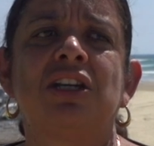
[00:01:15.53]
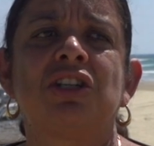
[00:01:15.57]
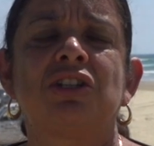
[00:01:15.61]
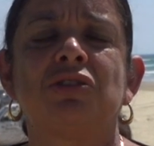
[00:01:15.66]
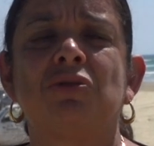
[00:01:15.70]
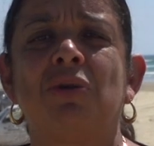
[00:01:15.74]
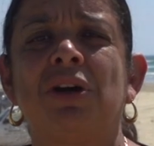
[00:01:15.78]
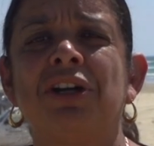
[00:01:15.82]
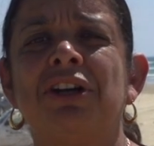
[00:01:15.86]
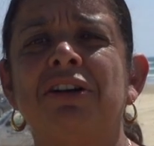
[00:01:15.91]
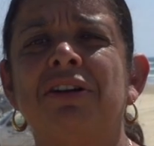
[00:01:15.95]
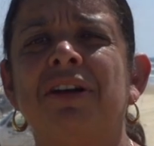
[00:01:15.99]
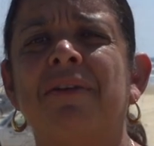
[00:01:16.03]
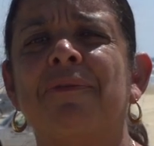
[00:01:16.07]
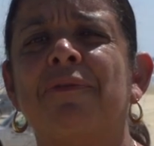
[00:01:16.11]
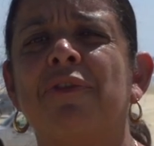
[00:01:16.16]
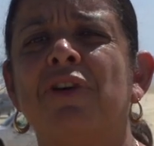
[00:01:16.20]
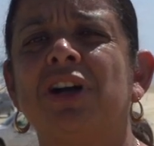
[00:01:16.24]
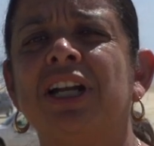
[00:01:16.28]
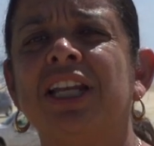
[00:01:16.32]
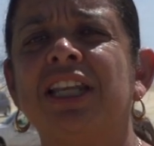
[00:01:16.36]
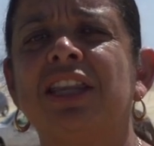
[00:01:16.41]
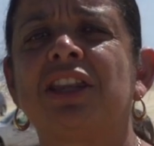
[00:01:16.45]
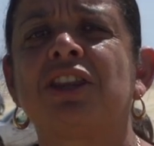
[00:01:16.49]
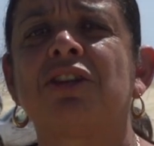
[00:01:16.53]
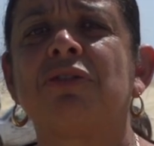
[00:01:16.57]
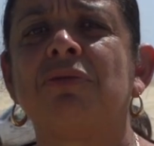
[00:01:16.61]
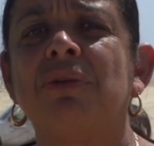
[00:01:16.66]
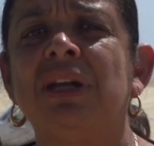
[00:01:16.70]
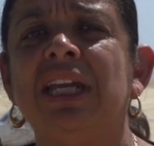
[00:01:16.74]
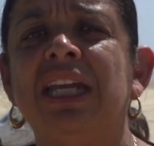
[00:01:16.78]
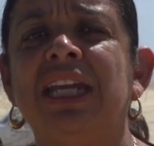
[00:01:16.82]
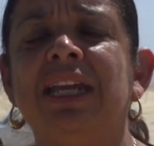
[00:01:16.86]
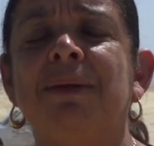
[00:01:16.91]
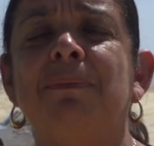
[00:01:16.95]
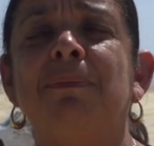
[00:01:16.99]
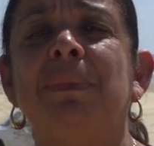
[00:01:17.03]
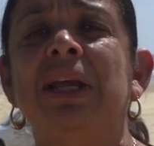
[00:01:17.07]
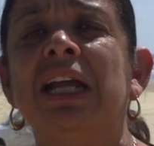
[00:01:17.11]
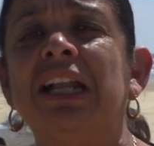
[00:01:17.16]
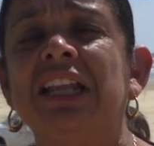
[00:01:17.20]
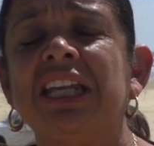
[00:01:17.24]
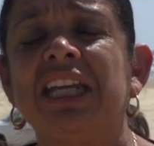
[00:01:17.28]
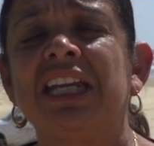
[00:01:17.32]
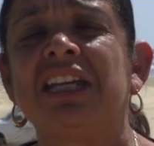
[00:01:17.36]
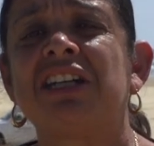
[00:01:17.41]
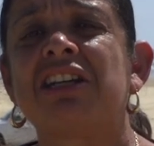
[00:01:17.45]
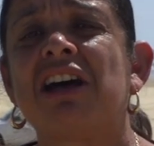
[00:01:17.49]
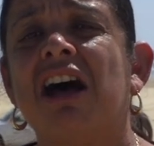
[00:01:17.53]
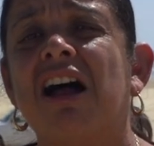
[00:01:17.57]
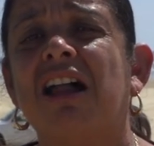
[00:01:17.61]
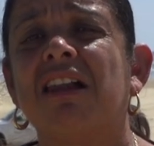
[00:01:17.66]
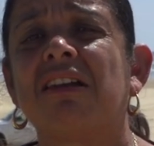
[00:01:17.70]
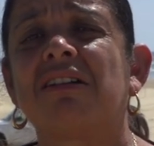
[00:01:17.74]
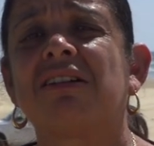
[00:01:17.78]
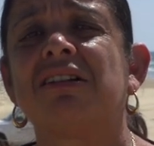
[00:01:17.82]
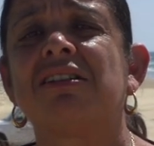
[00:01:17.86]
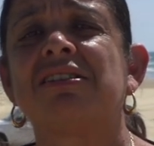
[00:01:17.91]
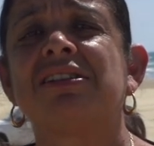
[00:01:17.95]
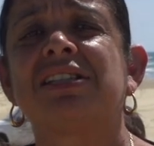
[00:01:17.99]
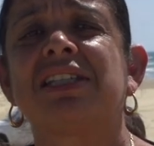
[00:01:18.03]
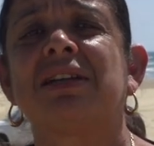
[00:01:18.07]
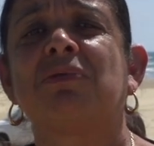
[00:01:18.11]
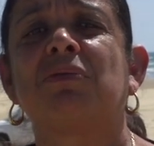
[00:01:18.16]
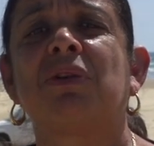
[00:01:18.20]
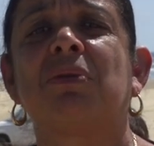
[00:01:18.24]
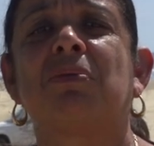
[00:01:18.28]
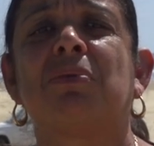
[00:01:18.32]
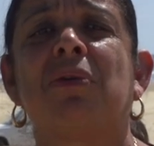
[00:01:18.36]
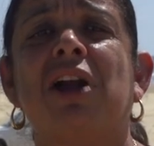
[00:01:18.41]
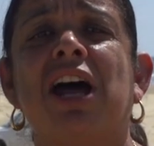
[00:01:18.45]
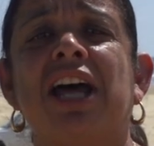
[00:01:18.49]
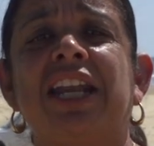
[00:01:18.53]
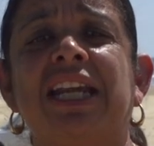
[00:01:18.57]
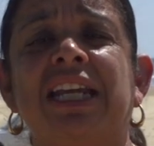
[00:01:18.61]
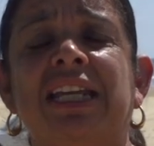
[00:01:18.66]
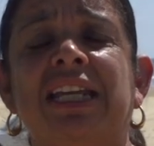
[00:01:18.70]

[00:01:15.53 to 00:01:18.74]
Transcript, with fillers: $243 million that were brought